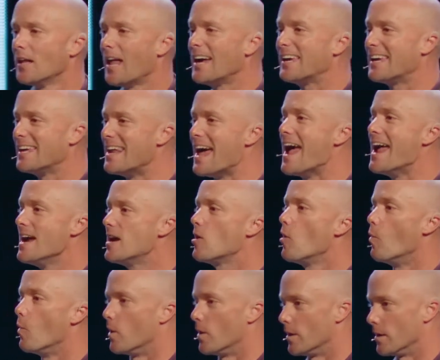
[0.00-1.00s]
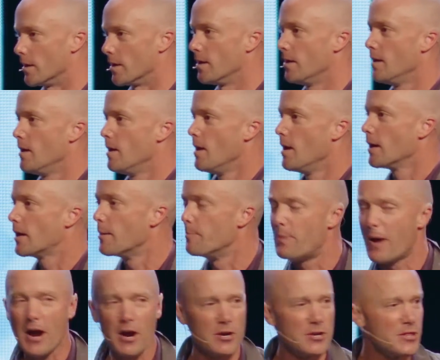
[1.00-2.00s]
like an acorn
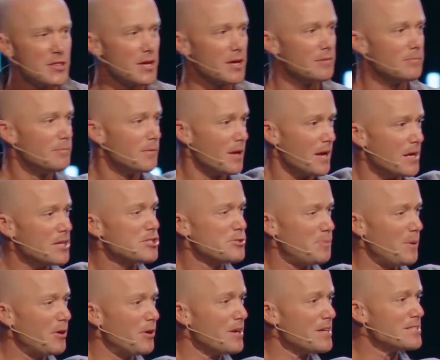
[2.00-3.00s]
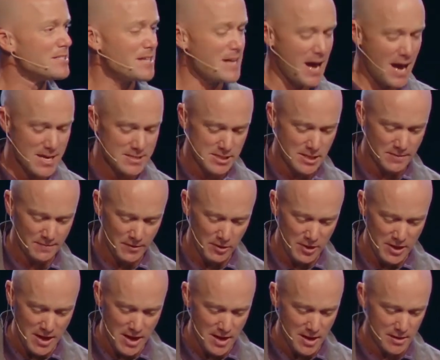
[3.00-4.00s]
compared to the experience he has at the
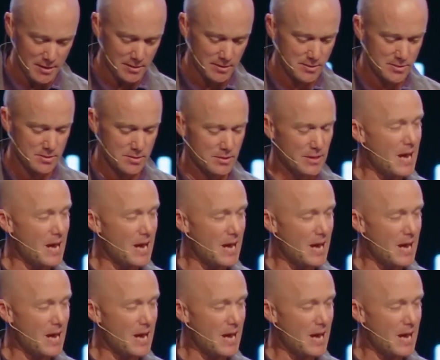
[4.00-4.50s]
very end.